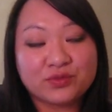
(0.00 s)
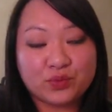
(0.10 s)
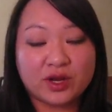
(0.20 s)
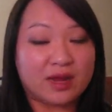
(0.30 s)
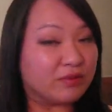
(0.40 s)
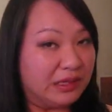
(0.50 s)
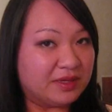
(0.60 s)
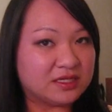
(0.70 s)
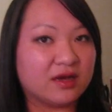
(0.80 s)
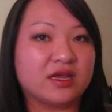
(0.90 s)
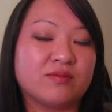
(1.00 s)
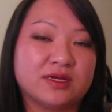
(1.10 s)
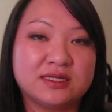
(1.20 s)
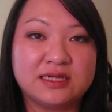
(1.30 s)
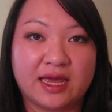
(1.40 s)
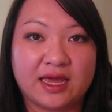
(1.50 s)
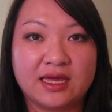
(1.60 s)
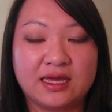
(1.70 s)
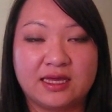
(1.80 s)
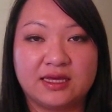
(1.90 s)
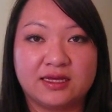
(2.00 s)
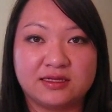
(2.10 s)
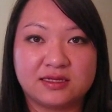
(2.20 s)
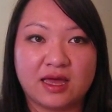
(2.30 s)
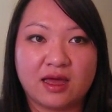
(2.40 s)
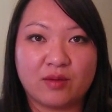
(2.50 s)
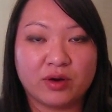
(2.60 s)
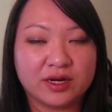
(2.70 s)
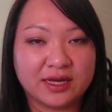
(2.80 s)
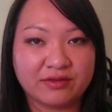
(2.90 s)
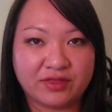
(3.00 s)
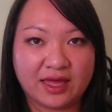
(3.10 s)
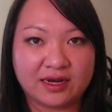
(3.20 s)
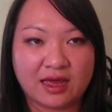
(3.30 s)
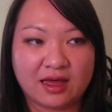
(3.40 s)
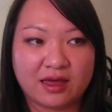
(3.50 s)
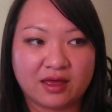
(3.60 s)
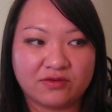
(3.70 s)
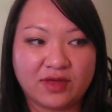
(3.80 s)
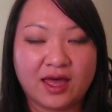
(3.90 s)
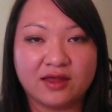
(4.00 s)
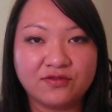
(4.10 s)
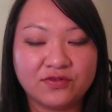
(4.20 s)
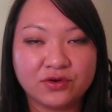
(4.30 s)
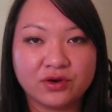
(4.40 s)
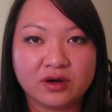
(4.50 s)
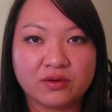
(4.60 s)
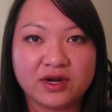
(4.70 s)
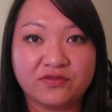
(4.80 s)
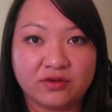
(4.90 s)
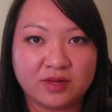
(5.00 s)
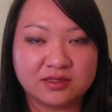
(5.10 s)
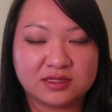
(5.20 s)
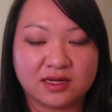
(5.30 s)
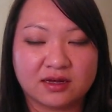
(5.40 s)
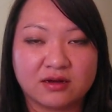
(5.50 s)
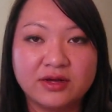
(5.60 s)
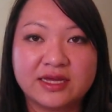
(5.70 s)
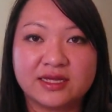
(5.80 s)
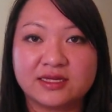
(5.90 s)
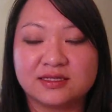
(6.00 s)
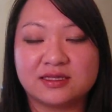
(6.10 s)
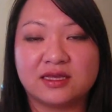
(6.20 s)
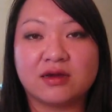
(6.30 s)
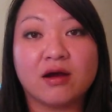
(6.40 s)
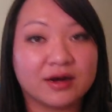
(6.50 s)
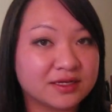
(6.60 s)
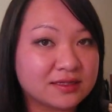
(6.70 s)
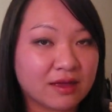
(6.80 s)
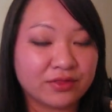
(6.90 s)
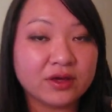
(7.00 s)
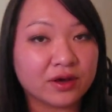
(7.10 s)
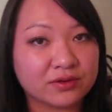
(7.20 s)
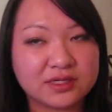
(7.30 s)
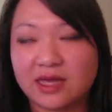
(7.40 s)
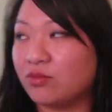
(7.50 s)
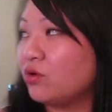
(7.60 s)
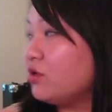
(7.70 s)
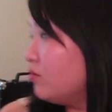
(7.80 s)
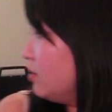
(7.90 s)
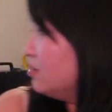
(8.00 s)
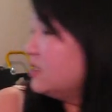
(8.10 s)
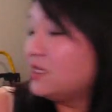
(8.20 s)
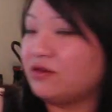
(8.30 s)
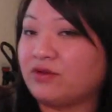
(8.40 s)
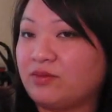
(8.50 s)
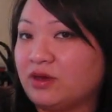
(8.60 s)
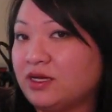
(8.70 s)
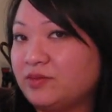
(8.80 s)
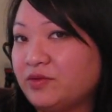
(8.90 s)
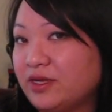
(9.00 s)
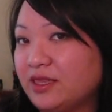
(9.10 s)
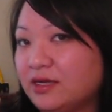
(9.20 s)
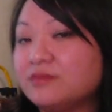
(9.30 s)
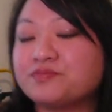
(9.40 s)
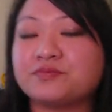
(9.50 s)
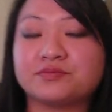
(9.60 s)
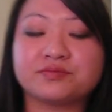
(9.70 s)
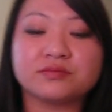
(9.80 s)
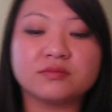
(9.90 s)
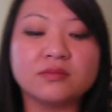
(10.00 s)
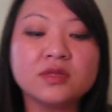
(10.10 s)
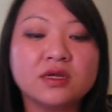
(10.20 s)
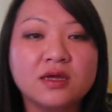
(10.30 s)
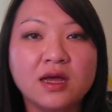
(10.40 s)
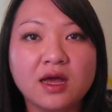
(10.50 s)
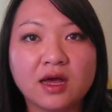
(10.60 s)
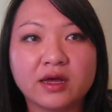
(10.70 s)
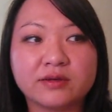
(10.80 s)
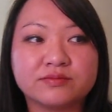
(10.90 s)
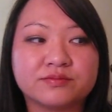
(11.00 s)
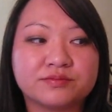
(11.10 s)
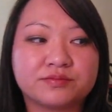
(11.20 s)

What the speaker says: what I'm going to be talking about today is a product that I've had for quite a few months now. It is the Artist on the Go table. You can probably see it right behind me right there. I'm